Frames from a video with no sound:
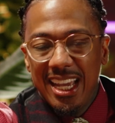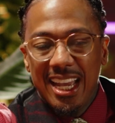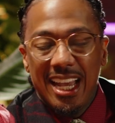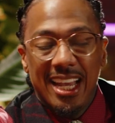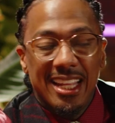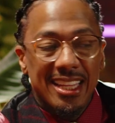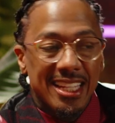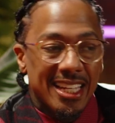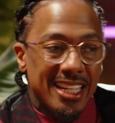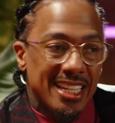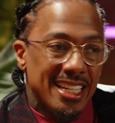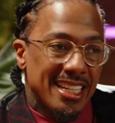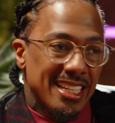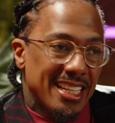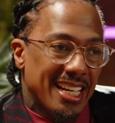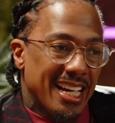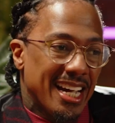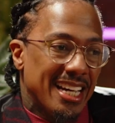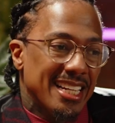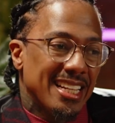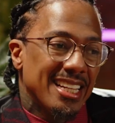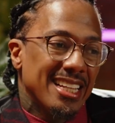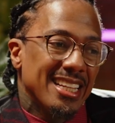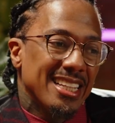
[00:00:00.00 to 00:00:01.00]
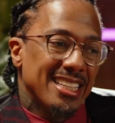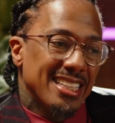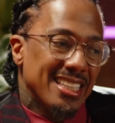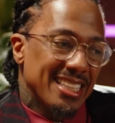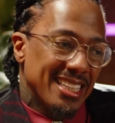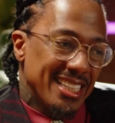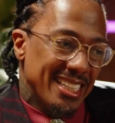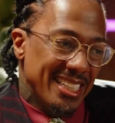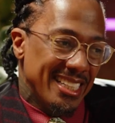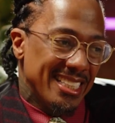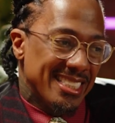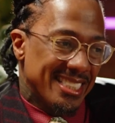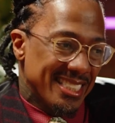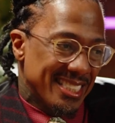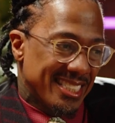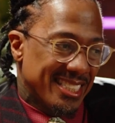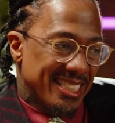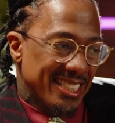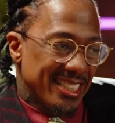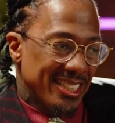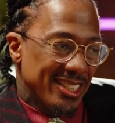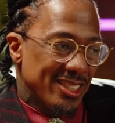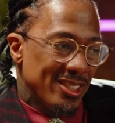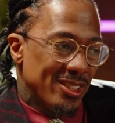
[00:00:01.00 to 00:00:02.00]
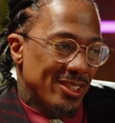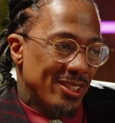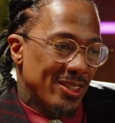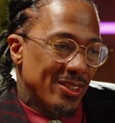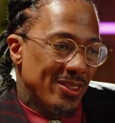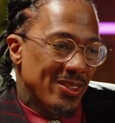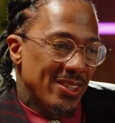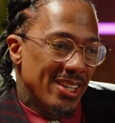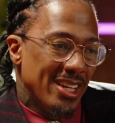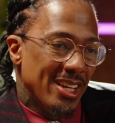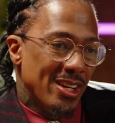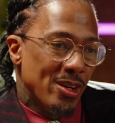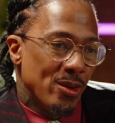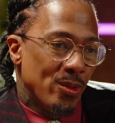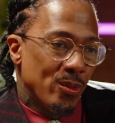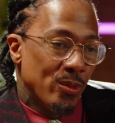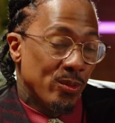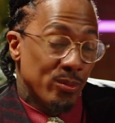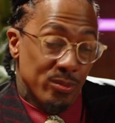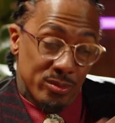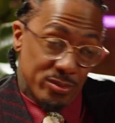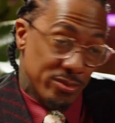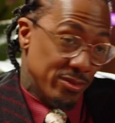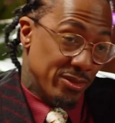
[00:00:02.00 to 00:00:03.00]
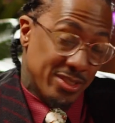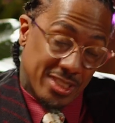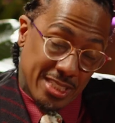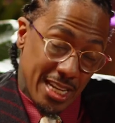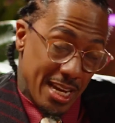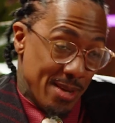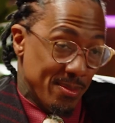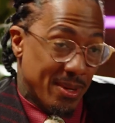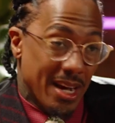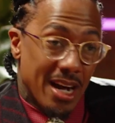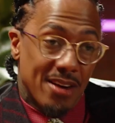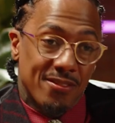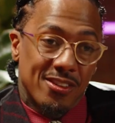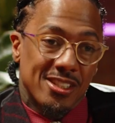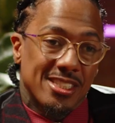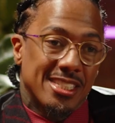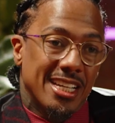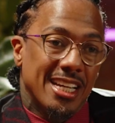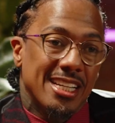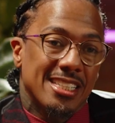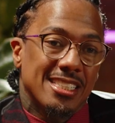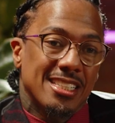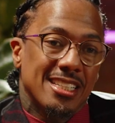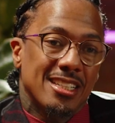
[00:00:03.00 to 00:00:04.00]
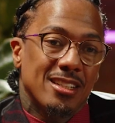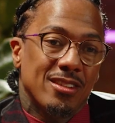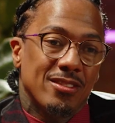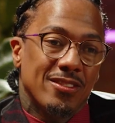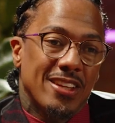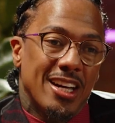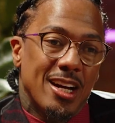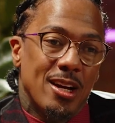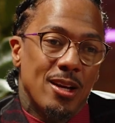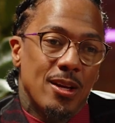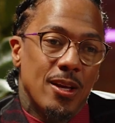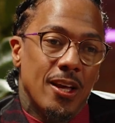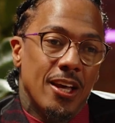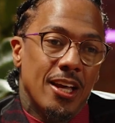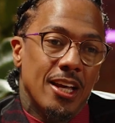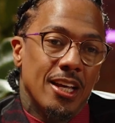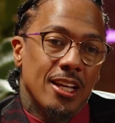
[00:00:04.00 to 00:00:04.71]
And then it kind of leads into, same conversation of that,